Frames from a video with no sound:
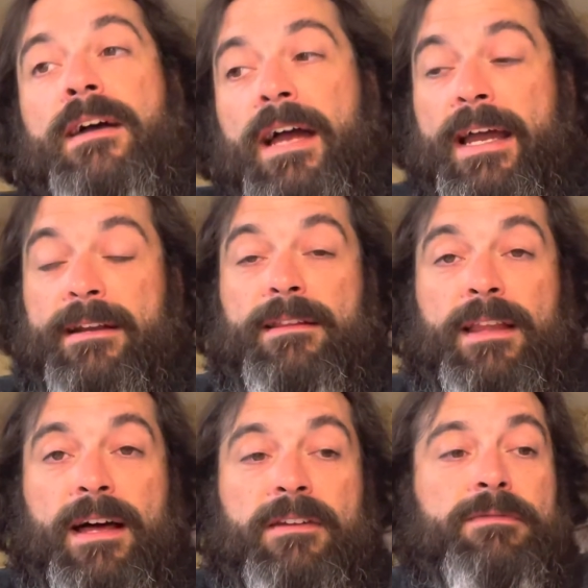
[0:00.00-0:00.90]
and a
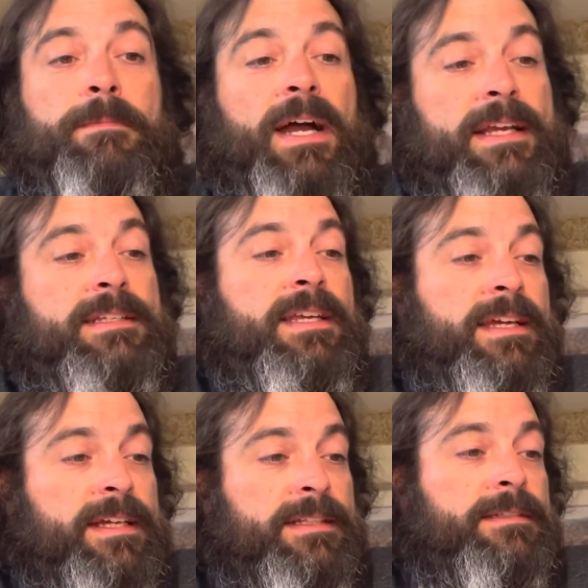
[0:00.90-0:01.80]
lot of my
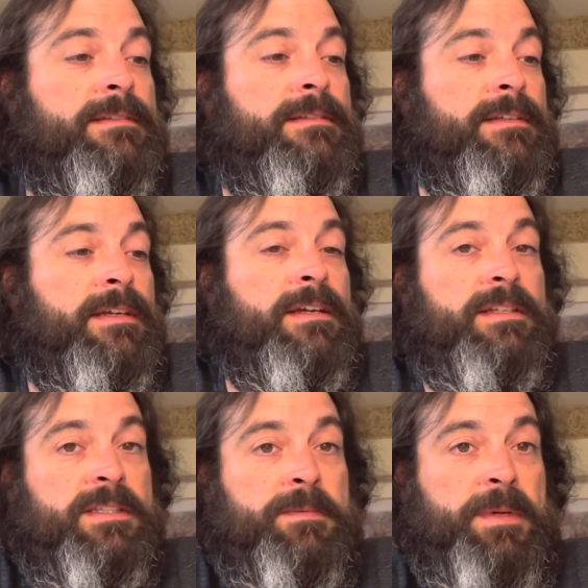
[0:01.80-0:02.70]
tickets
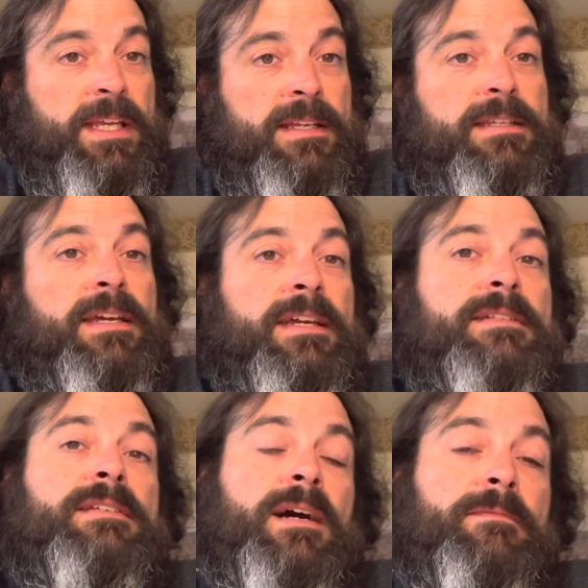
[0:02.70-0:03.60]
speeding
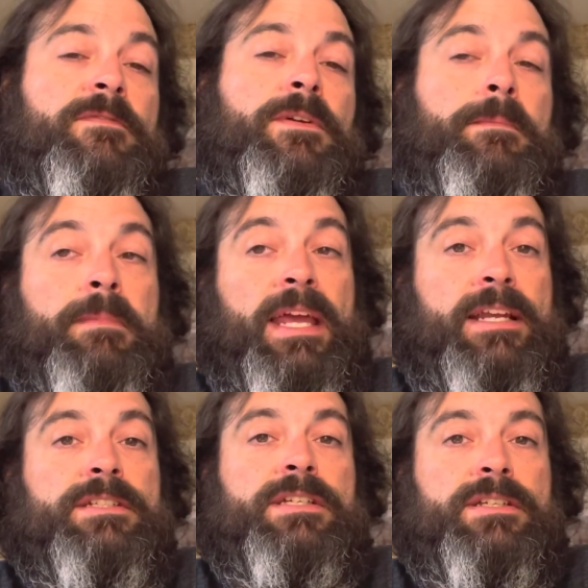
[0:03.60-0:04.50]
tickets come from
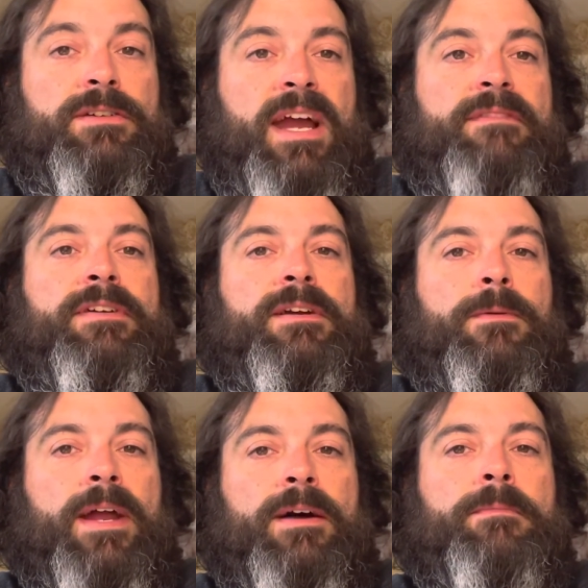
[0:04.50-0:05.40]
managing traffic
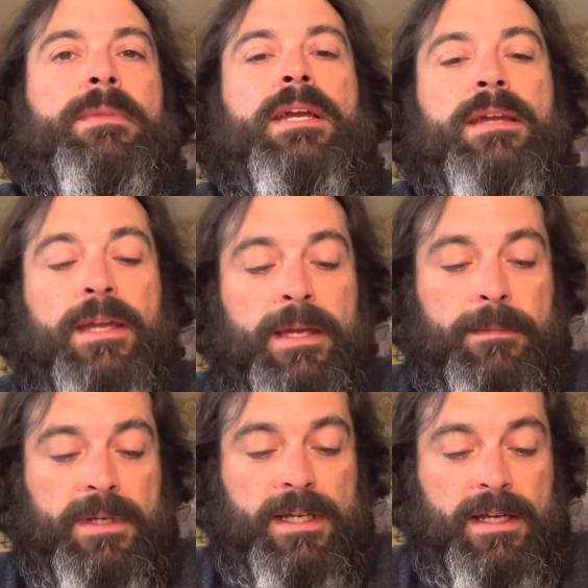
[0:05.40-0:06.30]
around me
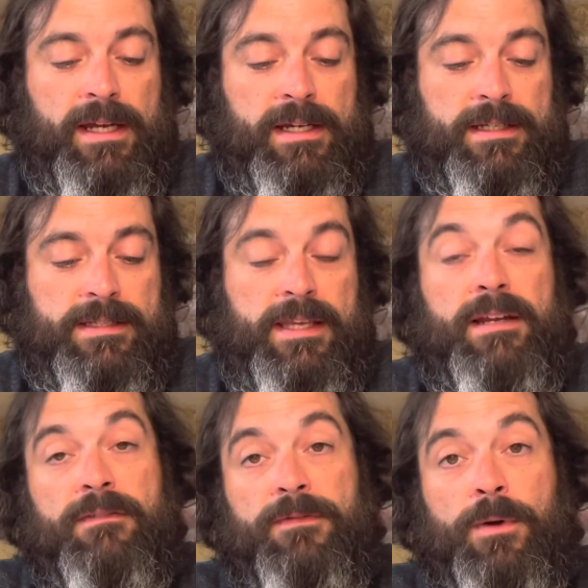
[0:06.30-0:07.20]
because in
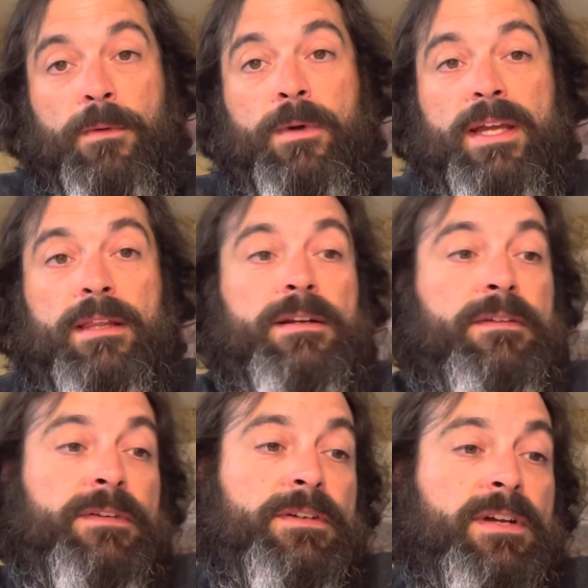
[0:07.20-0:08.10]
a four-wheeler
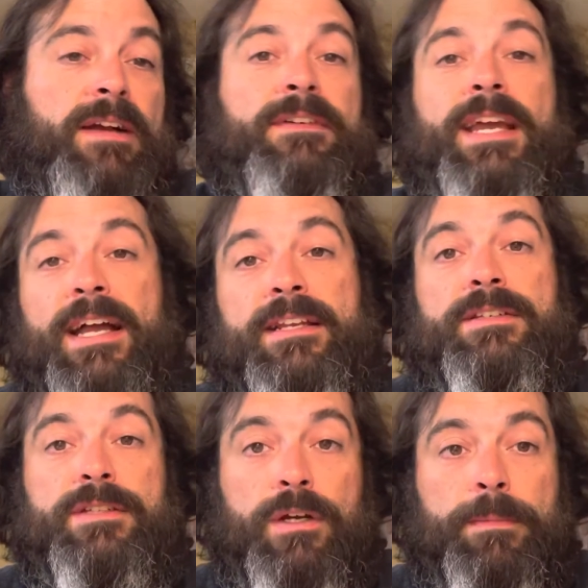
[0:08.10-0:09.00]
if you're driving kind of
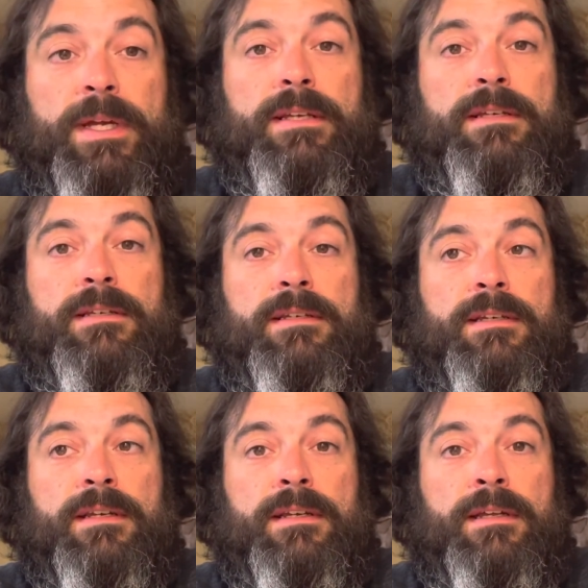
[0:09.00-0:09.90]
stupid
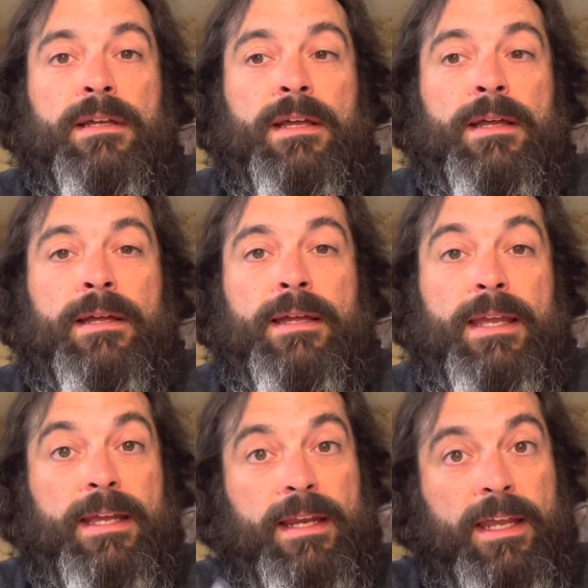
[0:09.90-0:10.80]

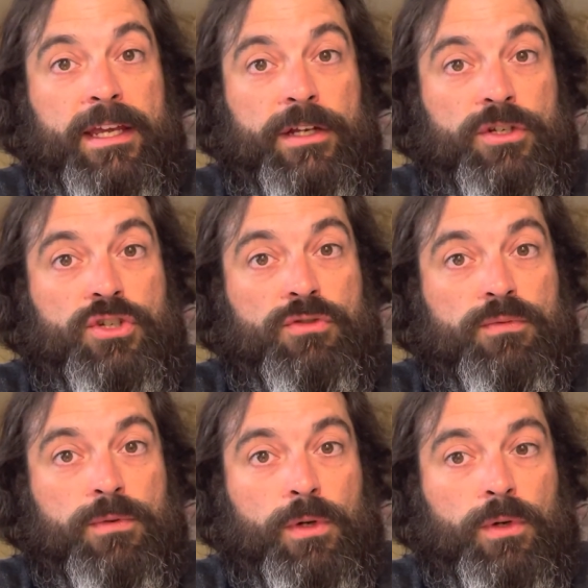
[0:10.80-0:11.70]
in a
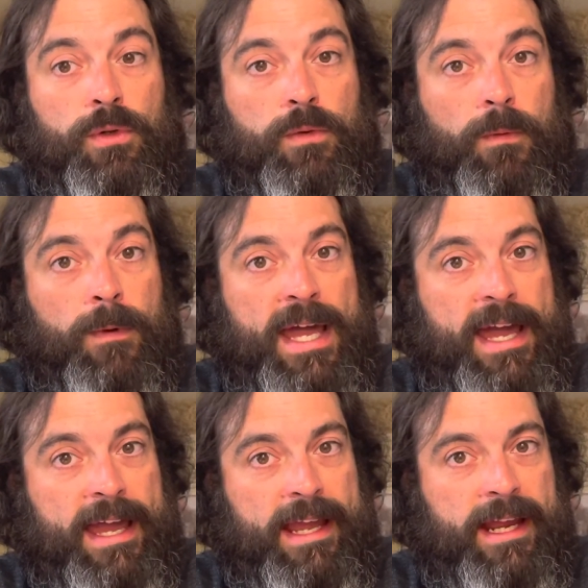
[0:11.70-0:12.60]
controlled
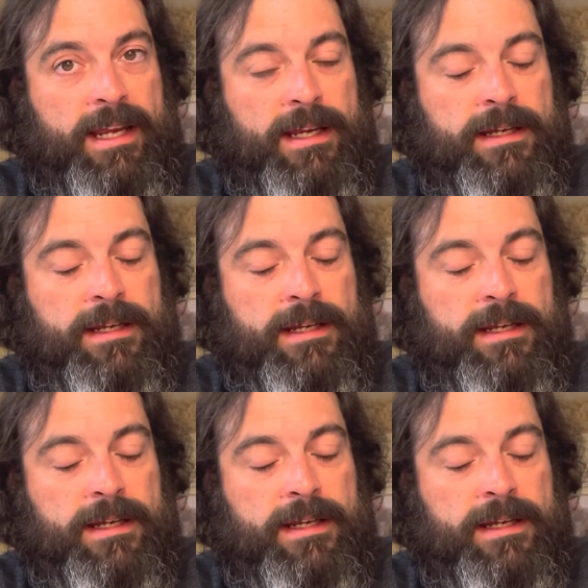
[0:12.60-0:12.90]
way